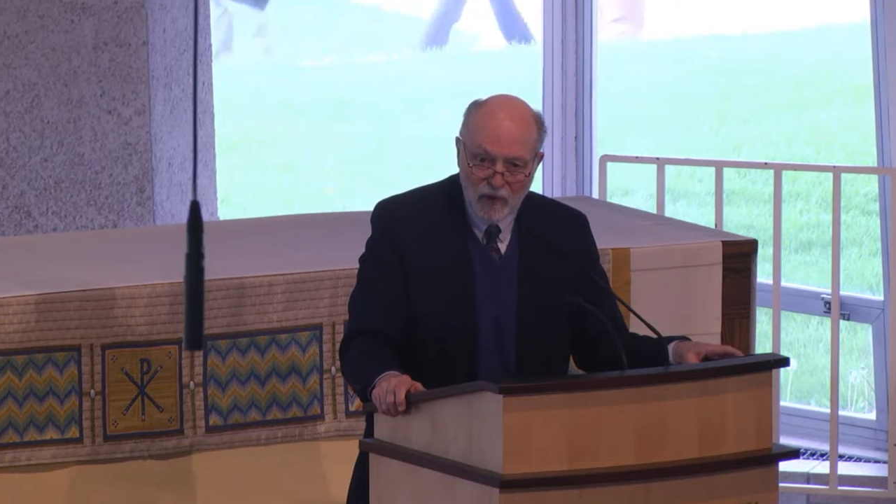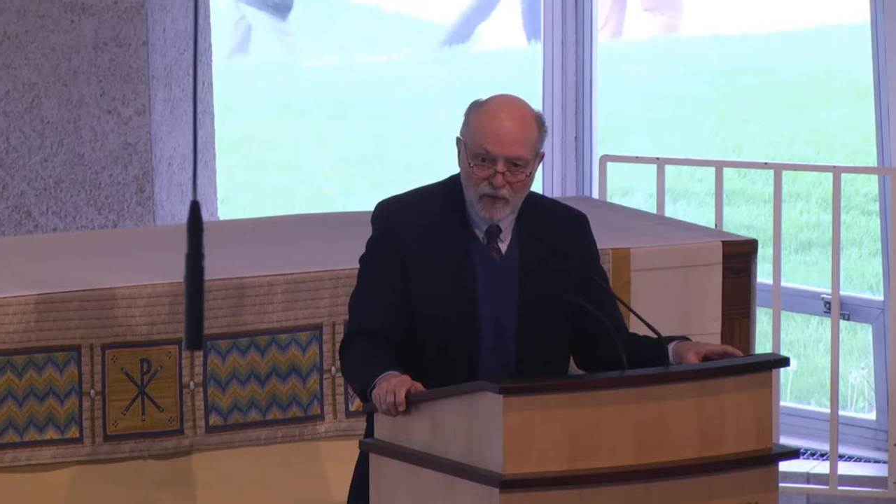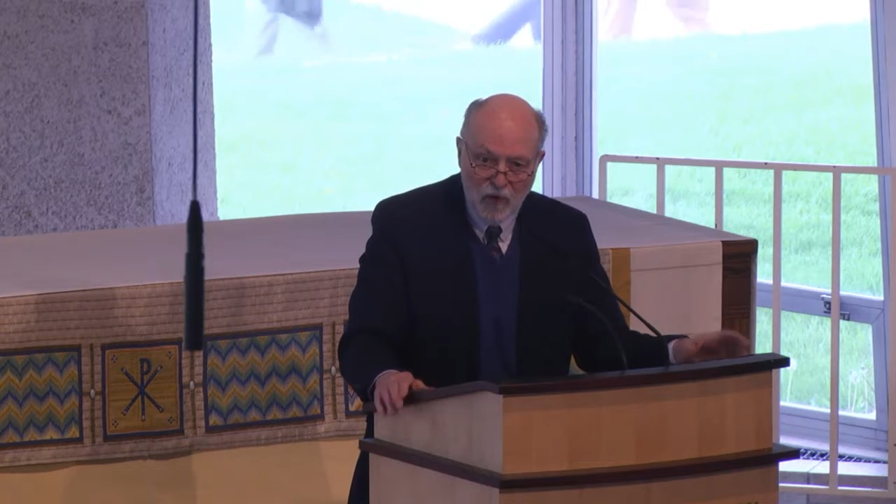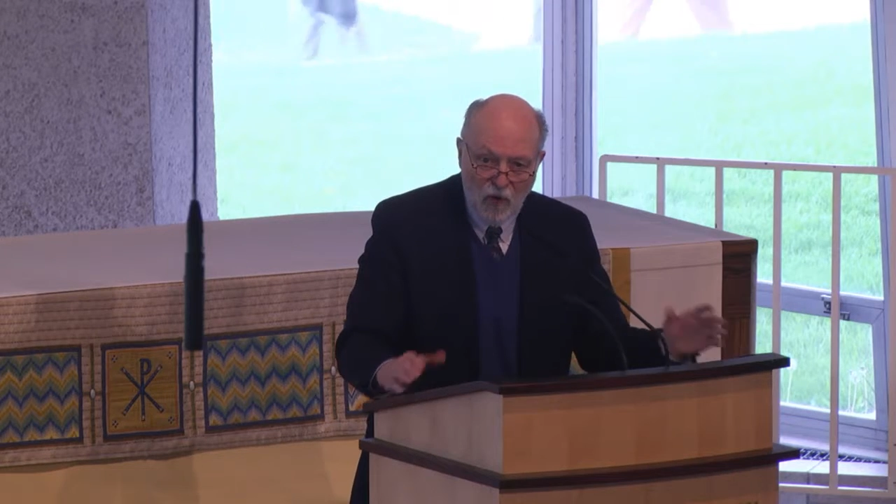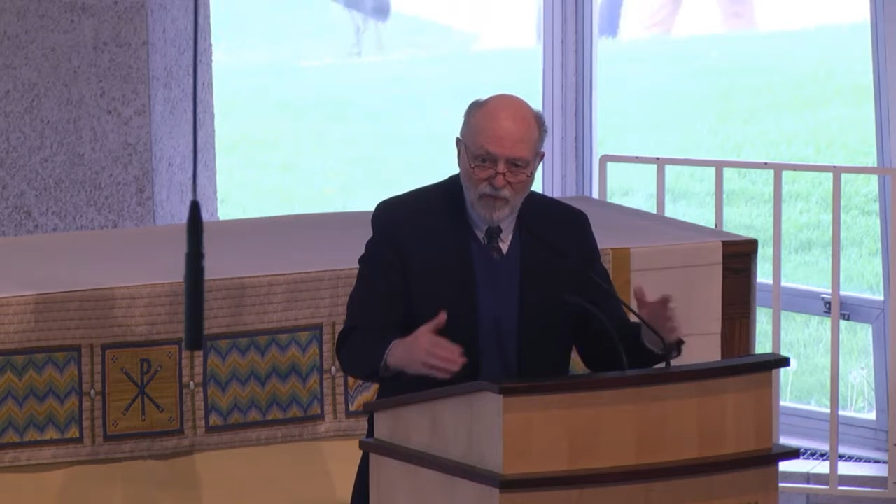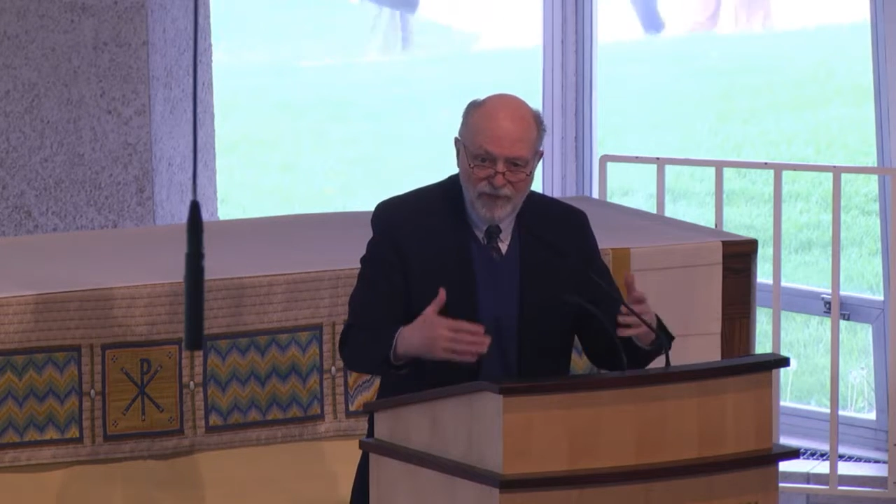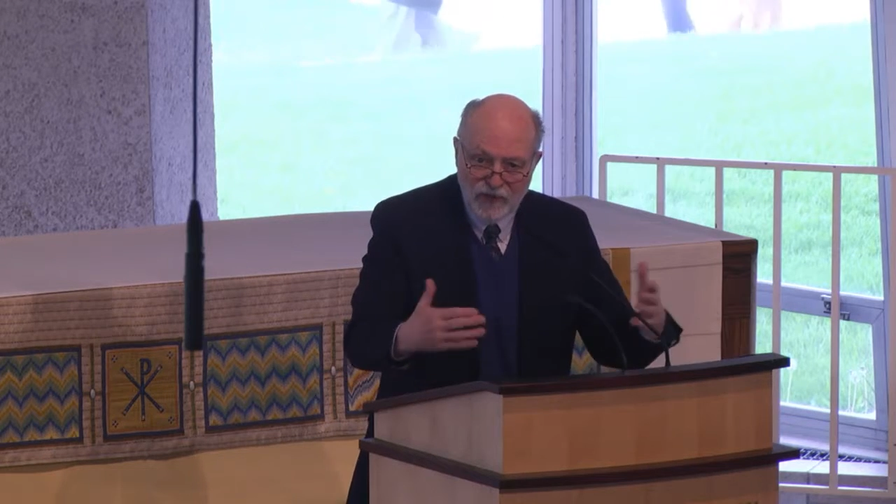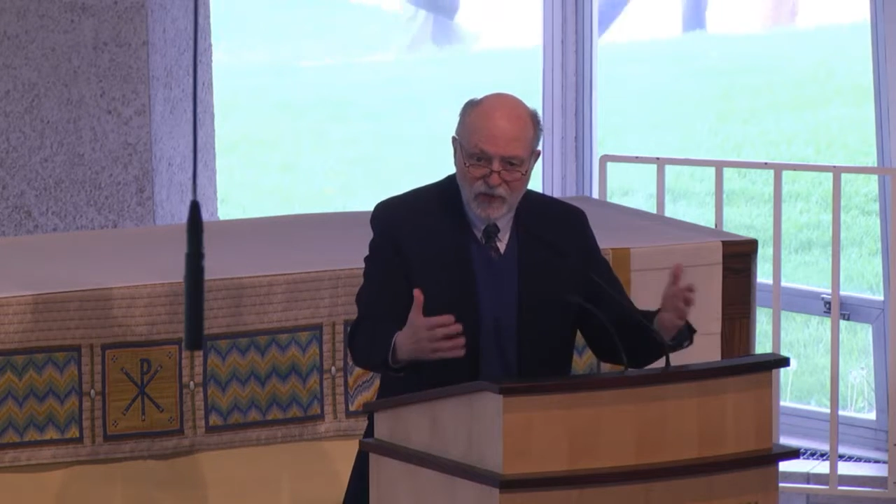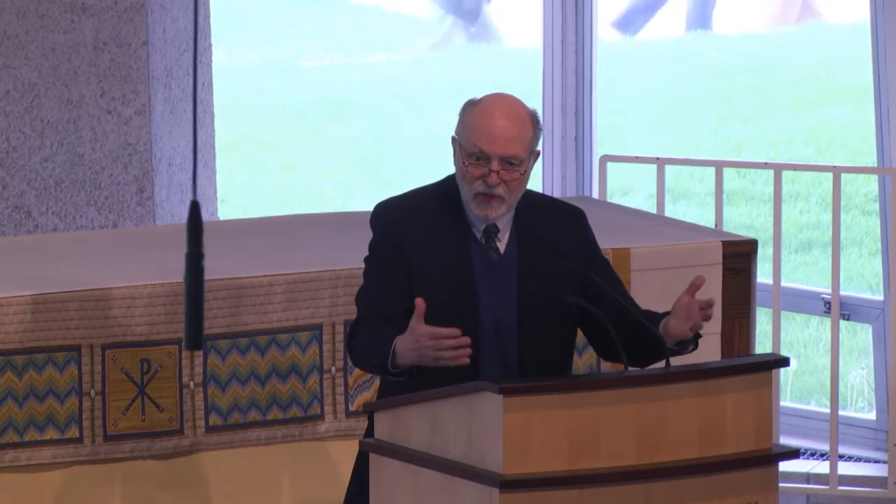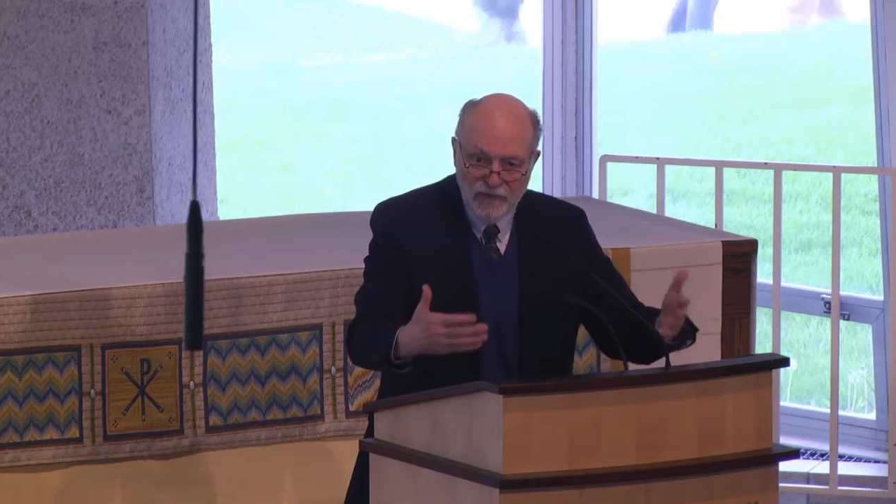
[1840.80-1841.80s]
the whole
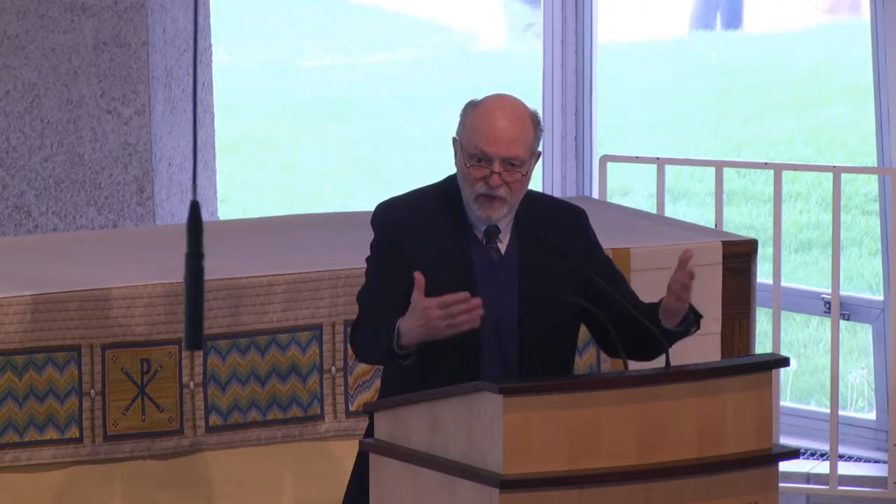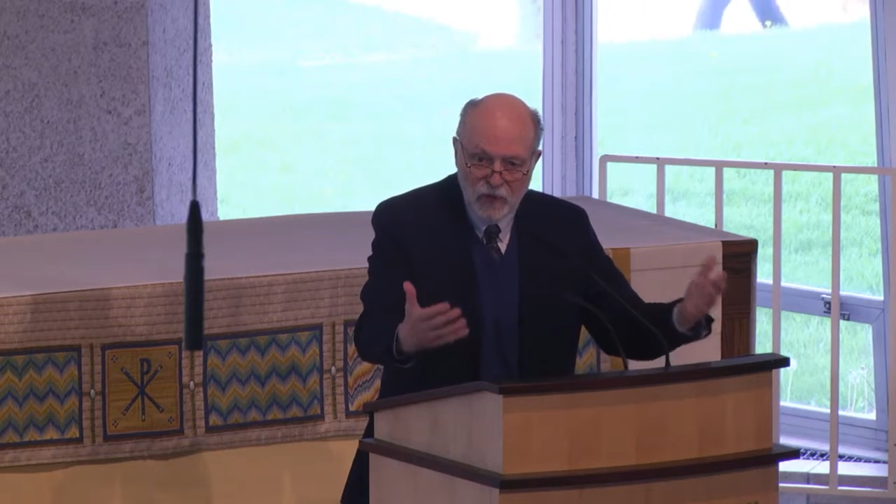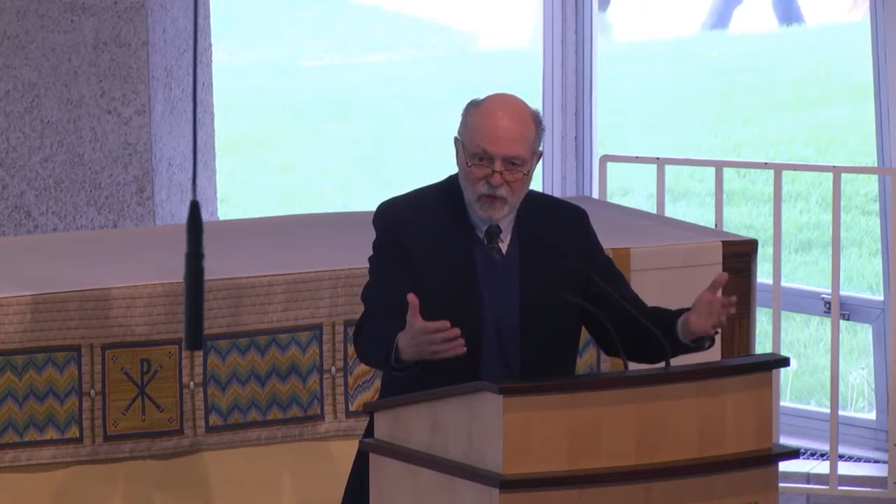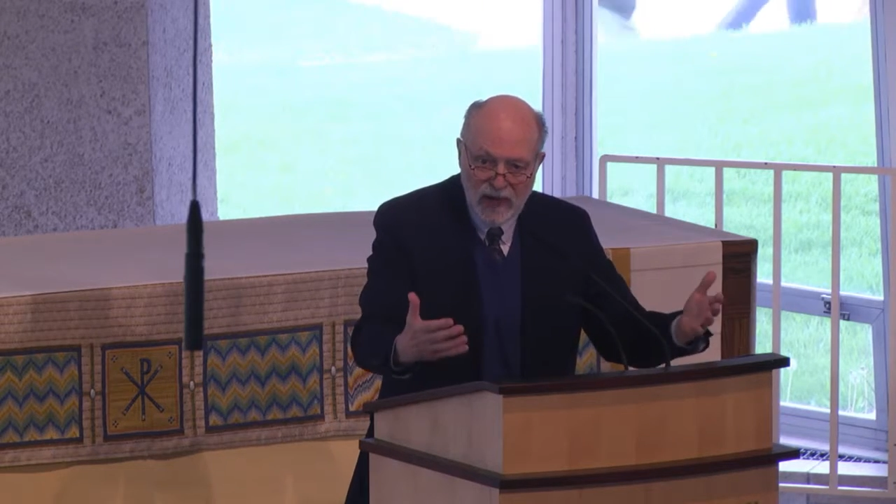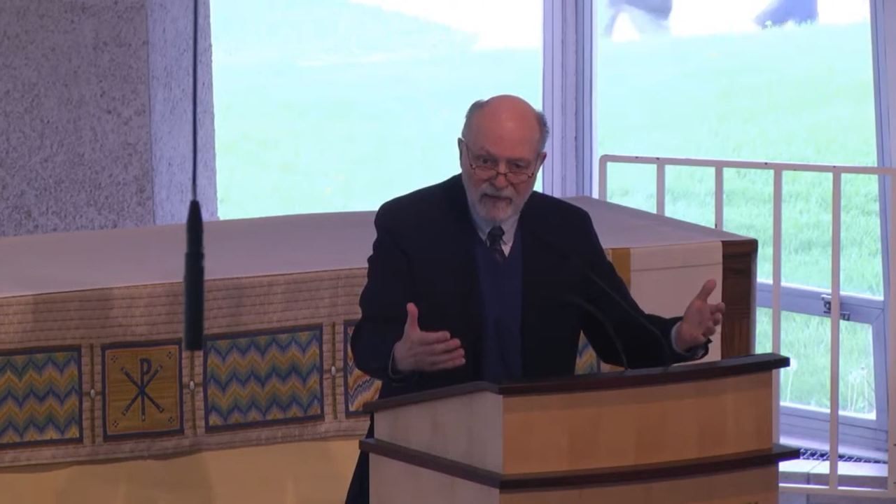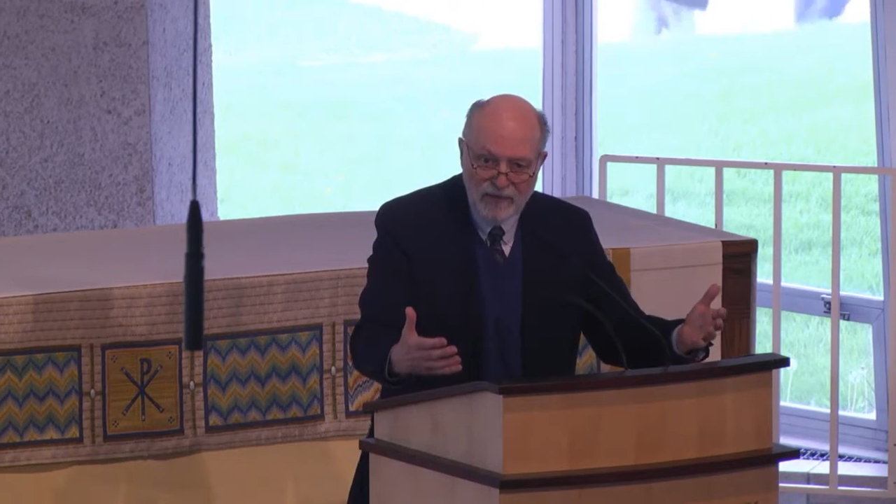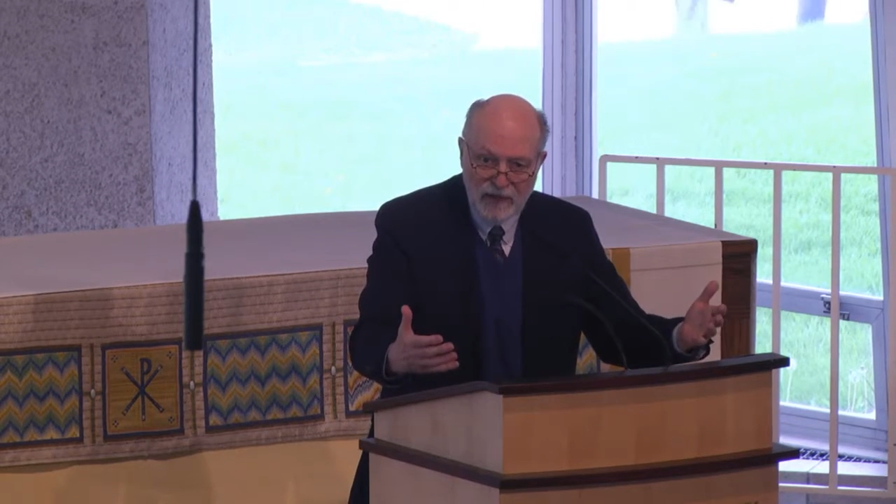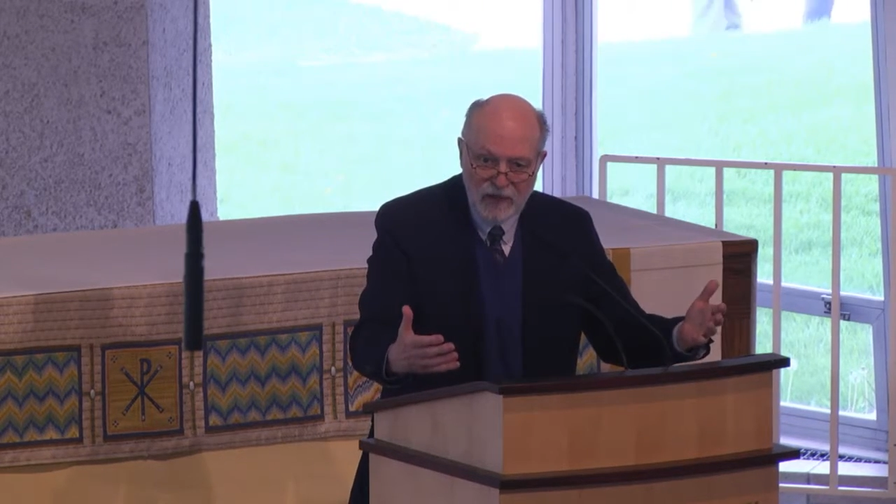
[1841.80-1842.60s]
vision of a new heaven